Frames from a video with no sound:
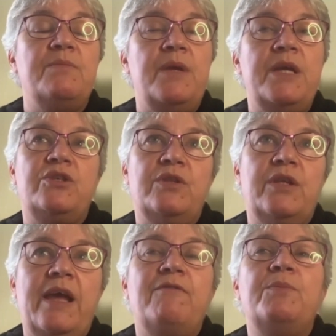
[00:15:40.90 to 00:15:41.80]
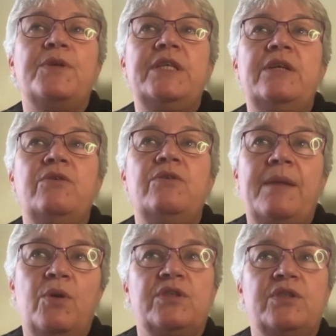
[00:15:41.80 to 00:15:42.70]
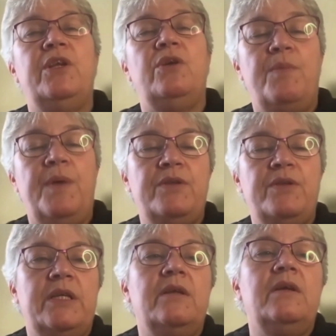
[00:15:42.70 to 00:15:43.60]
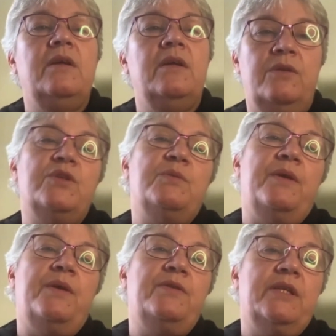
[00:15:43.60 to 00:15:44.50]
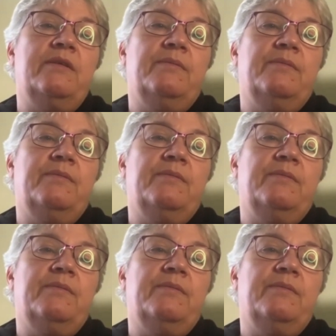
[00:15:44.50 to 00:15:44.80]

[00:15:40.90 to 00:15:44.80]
make sure that everybody who can possibly know about it knows about it.